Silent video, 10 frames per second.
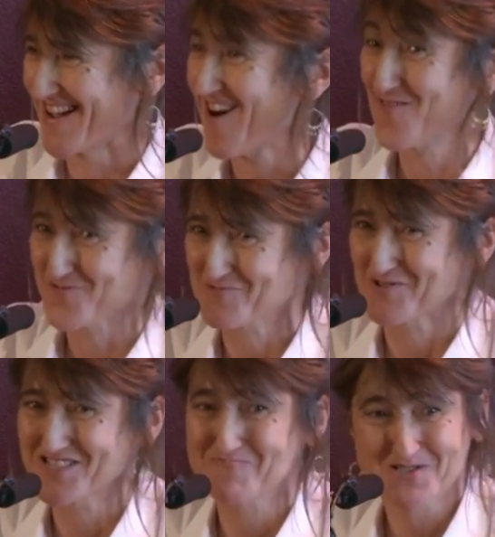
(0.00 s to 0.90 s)

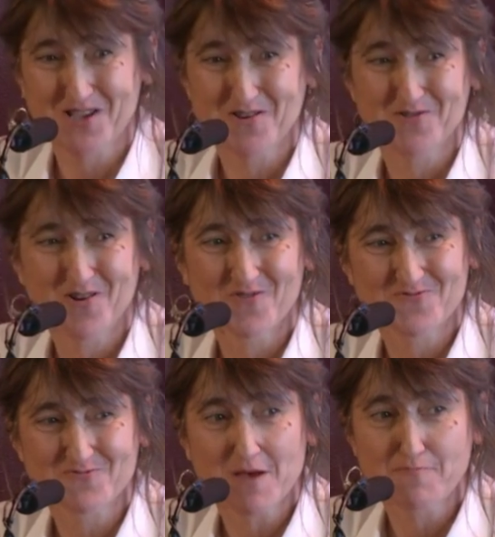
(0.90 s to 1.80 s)
afterwards, but so you're not
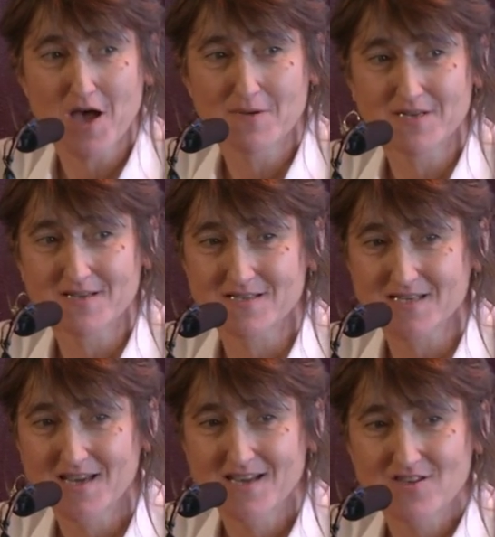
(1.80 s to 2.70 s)
a
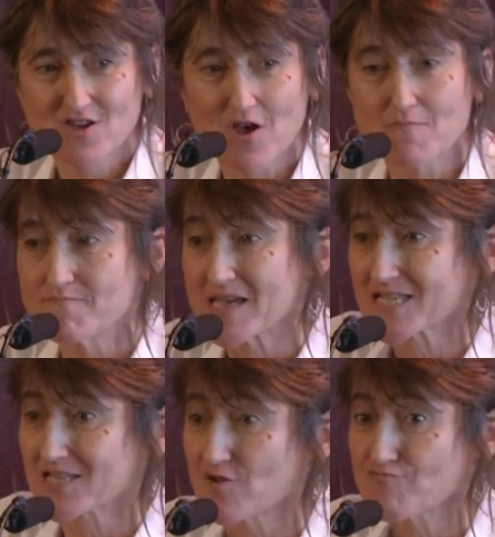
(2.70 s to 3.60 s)
permanent, you know, Mr.